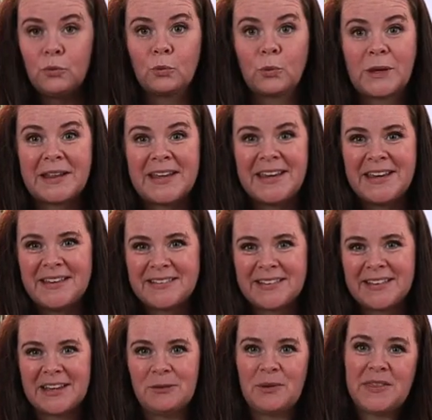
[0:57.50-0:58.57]
really
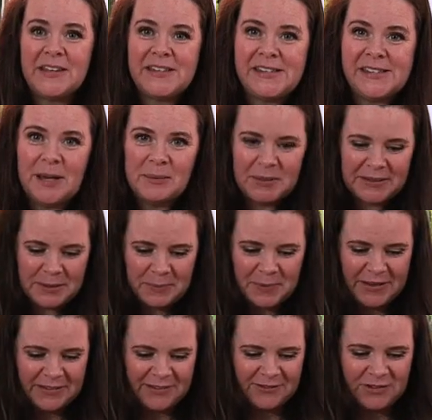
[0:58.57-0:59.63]
easily with a doubled up piece of